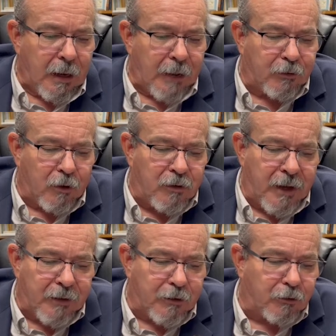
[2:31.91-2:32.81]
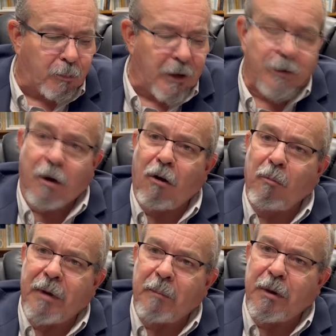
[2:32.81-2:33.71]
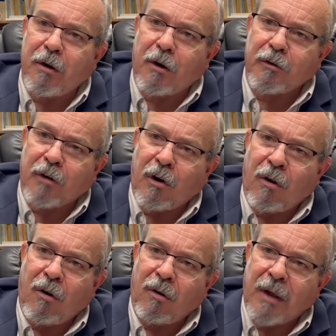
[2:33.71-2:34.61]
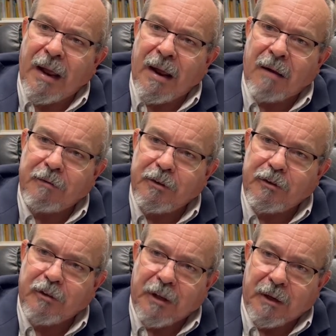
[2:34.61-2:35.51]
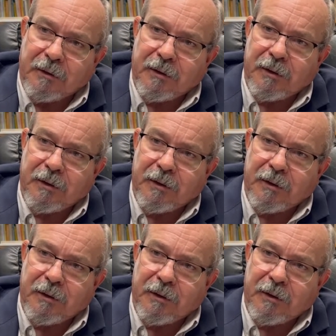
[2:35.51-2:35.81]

and so death is spread to all men because all have sinned."